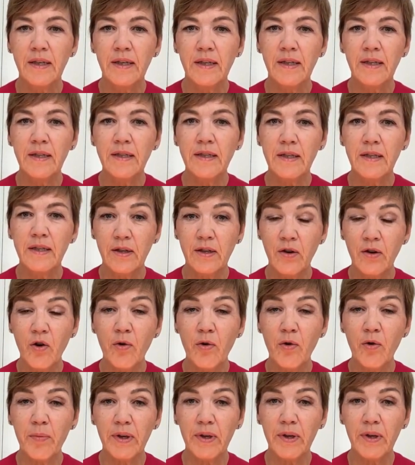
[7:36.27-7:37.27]
This is
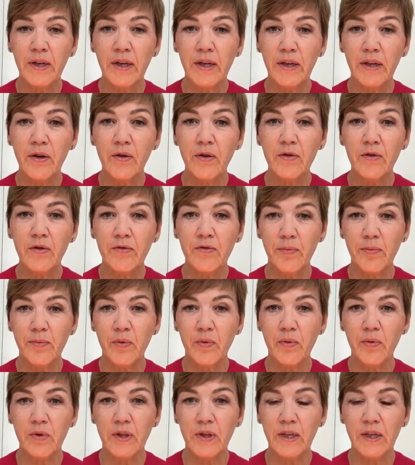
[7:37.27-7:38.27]
common in news
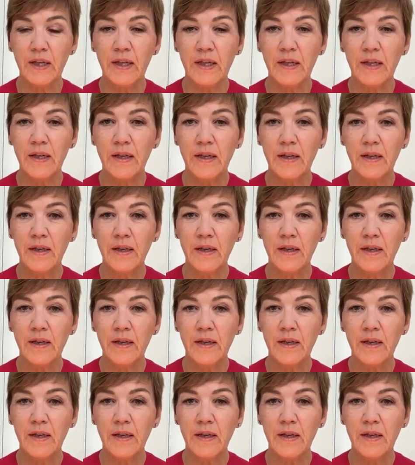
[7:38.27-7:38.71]
reporting,